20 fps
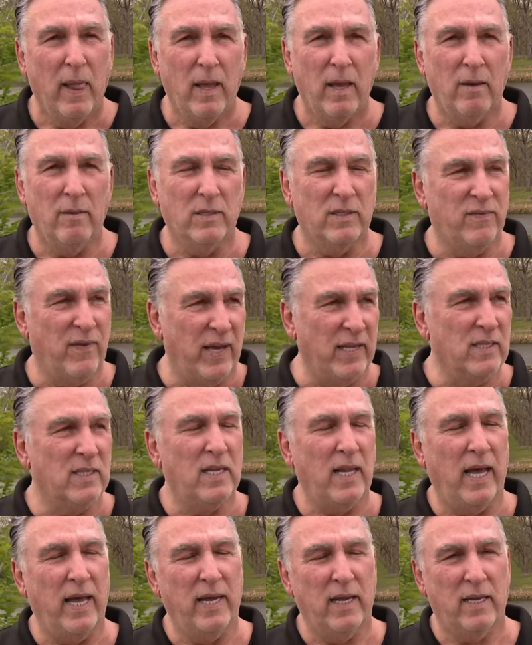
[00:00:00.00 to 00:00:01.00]
It was was Van
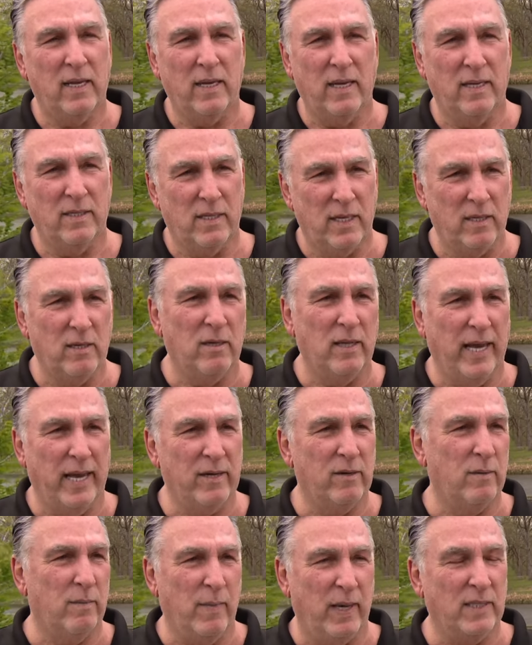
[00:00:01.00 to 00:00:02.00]
Slyke, uh, Tito
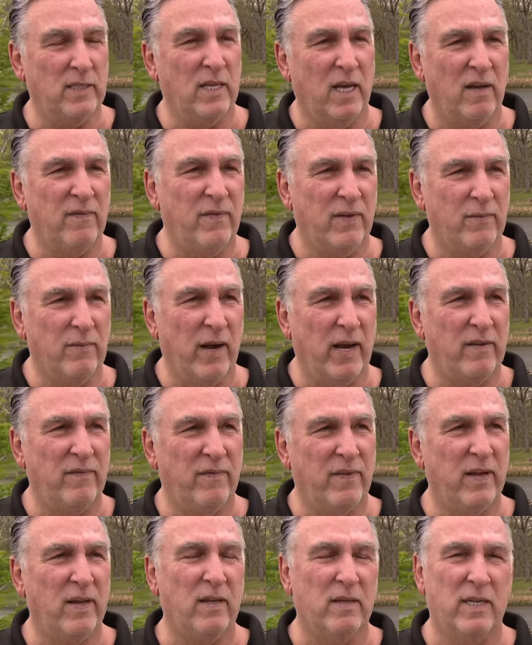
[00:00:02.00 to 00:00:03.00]
Landrum, myself in right
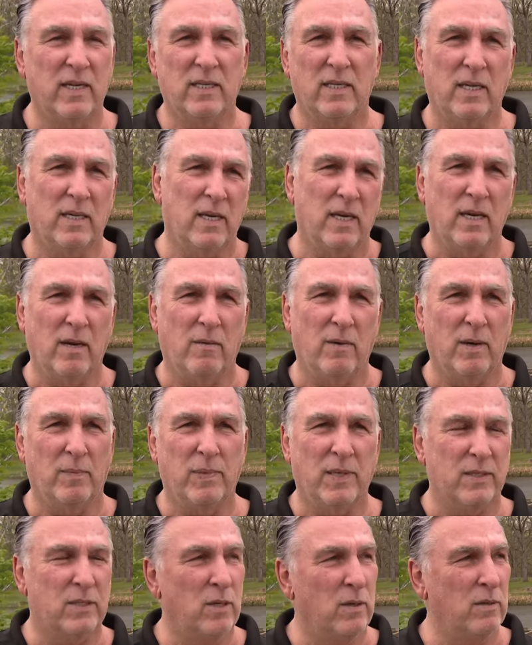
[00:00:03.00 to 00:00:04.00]
field. he said, You don't want to
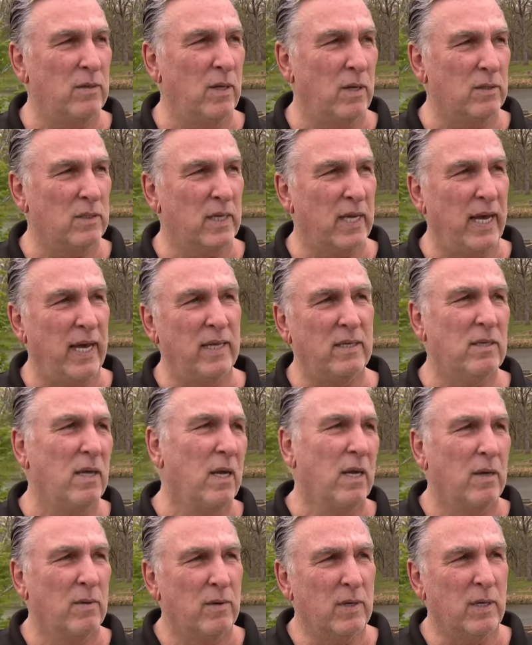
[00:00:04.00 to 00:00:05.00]
platoon those guys,
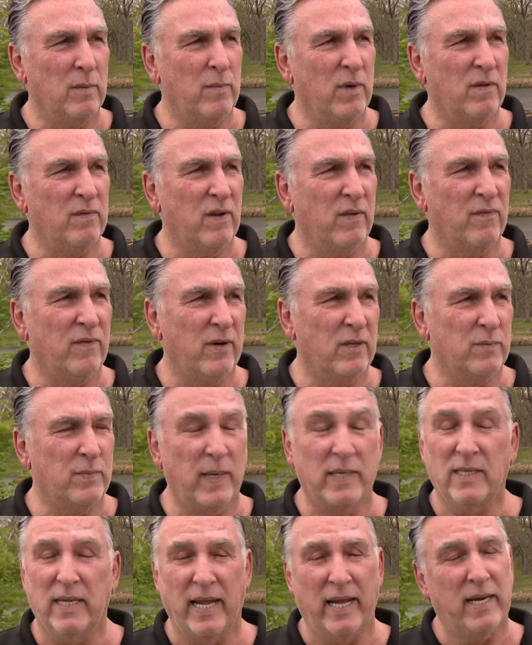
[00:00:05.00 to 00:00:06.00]
but he moved to first
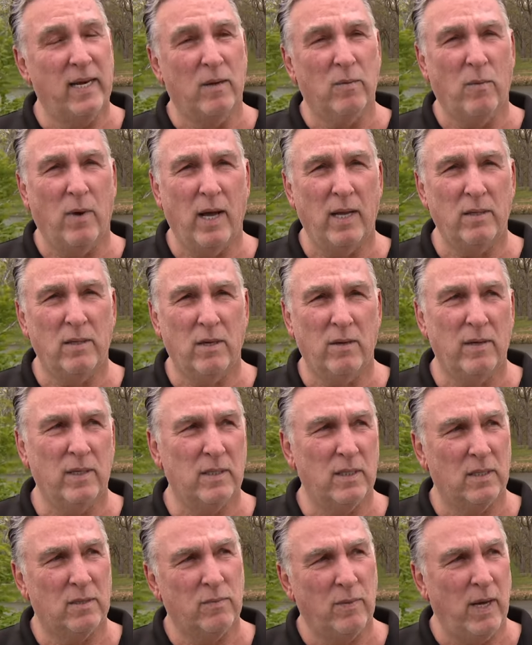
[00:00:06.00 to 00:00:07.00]
base. And I didn't want to. He
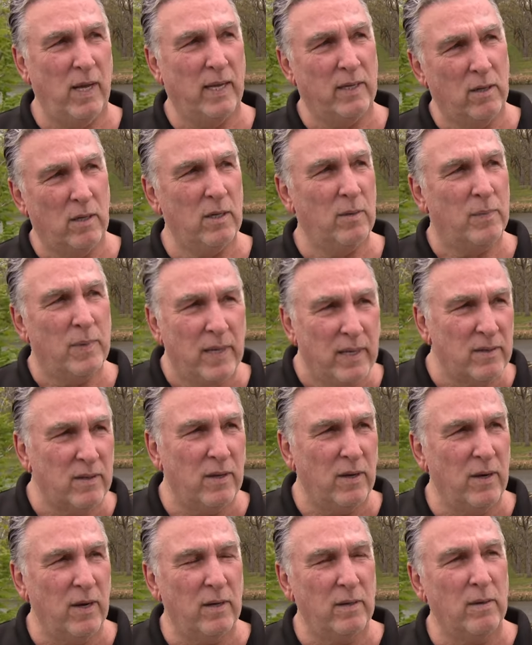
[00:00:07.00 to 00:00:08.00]
says, Well, I know you played
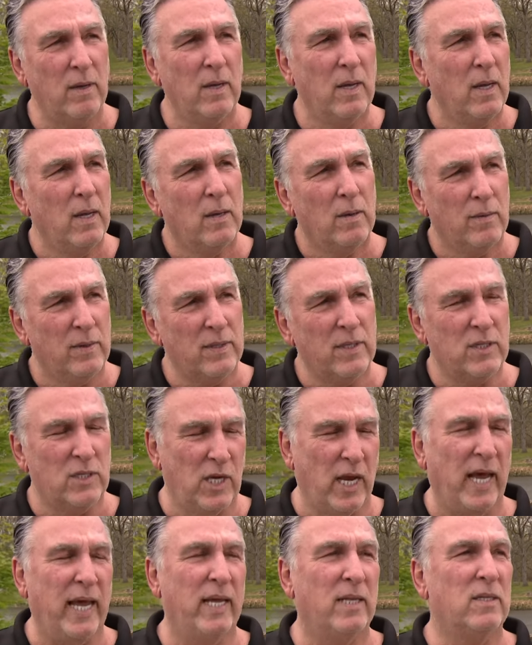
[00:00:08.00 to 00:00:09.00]
third with the
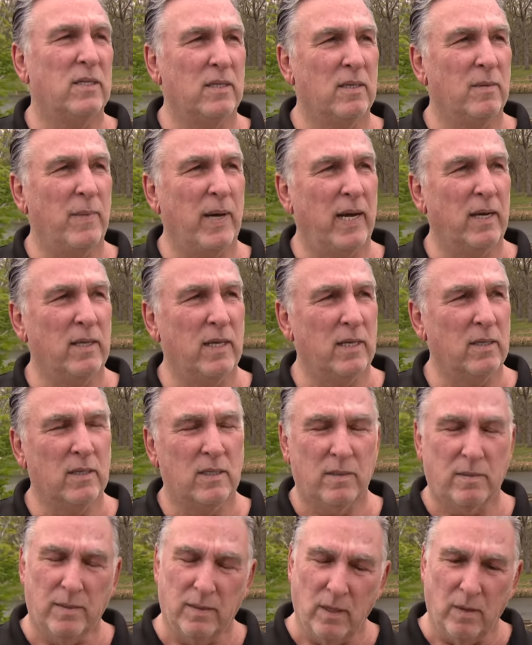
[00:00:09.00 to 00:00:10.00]
Giants in the minor
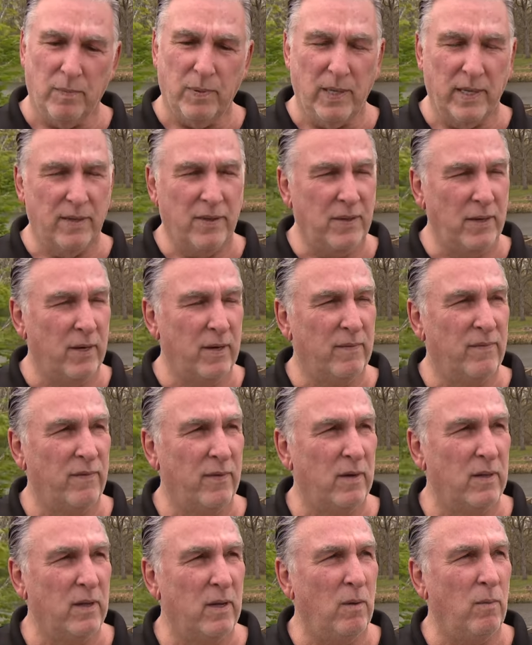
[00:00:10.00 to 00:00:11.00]
leagues. Go play third
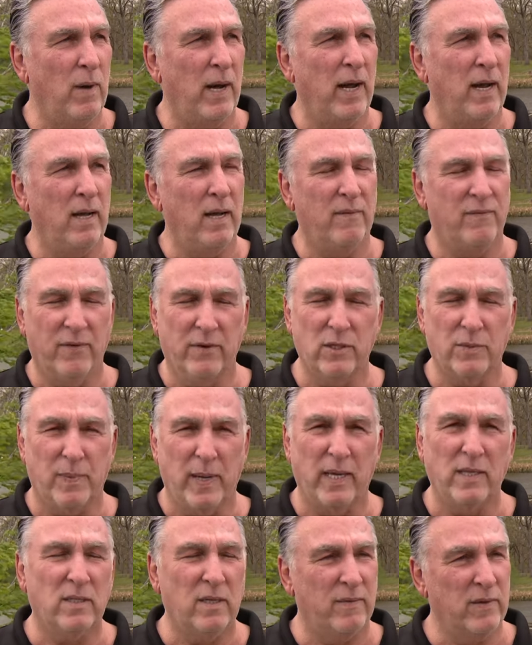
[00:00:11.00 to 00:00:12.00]
for a little while, first
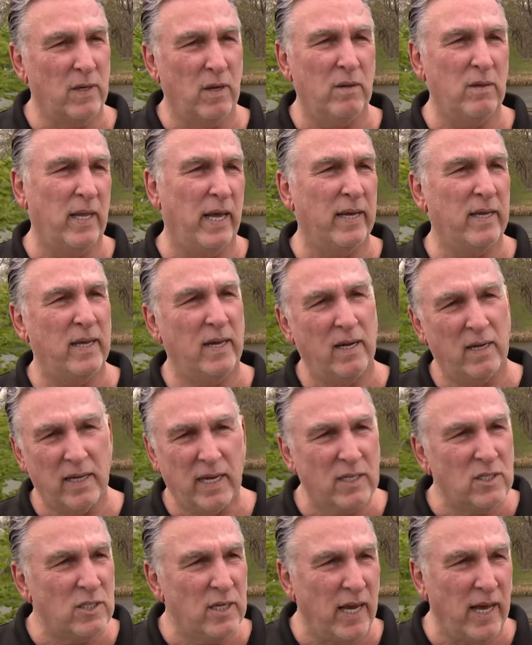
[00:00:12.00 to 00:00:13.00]
base. If you don't like it, I'll
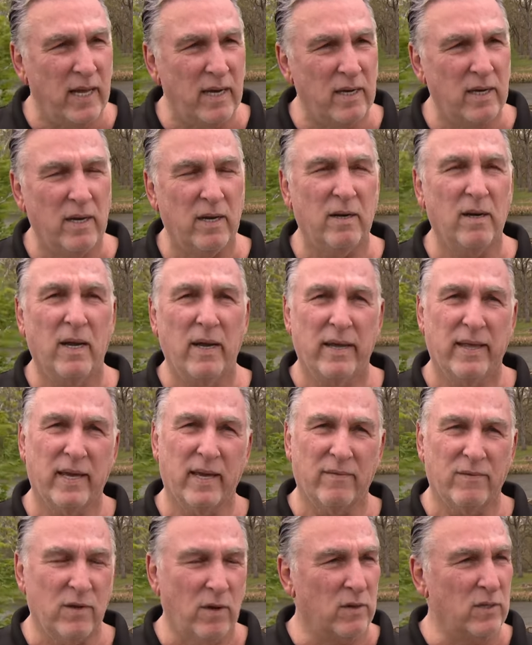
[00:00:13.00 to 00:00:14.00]
get you out of here. I think
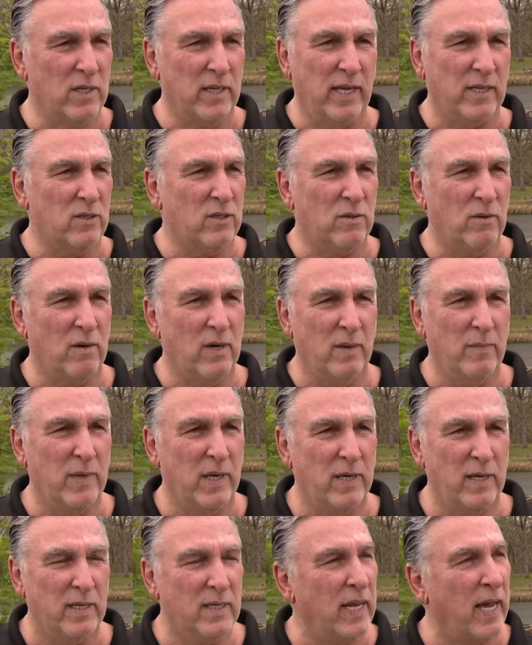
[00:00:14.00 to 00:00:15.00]
I've told you that story a
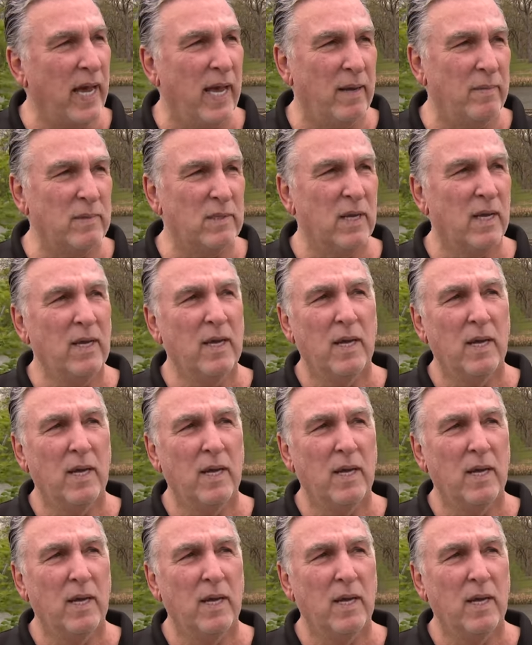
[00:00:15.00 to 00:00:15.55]
million times.